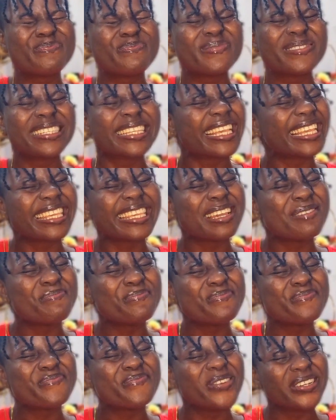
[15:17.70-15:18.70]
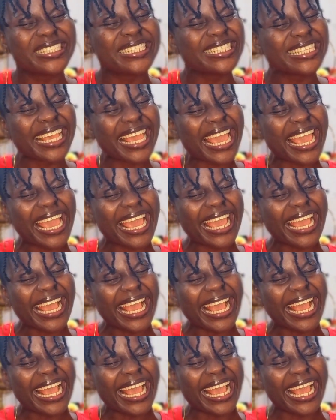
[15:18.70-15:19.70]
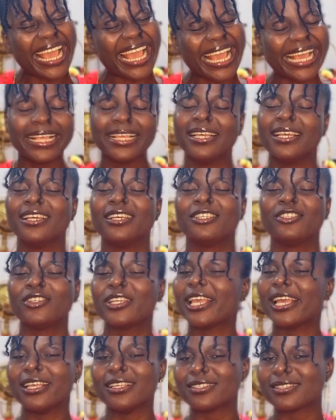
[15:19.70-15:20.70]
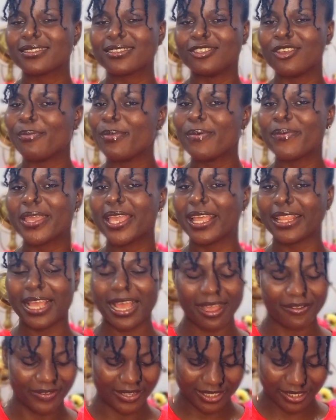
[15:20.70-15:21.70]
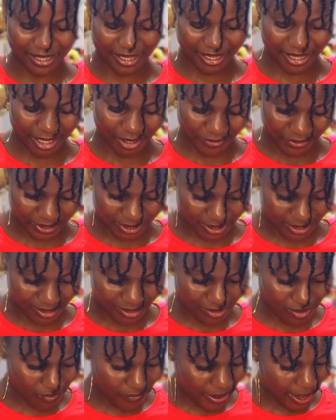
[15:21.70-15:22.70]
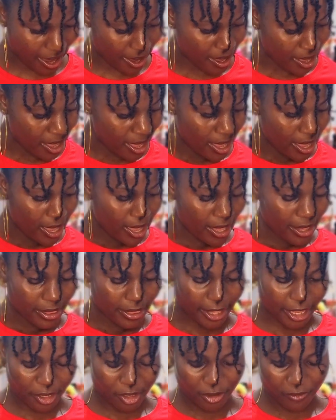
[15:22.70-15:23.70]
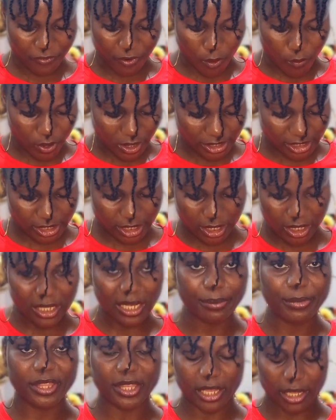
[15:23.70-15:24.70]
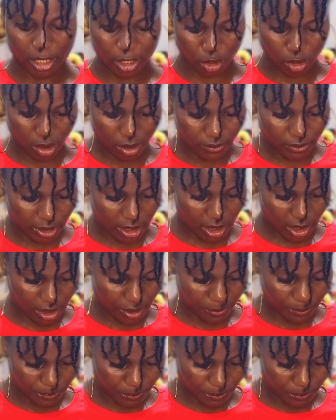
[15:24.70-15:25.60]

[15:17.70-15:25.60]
skincare routine. You guys, your baby can now have a skincare routine. So yeah, thank you for watching. Let me take a thumbnail.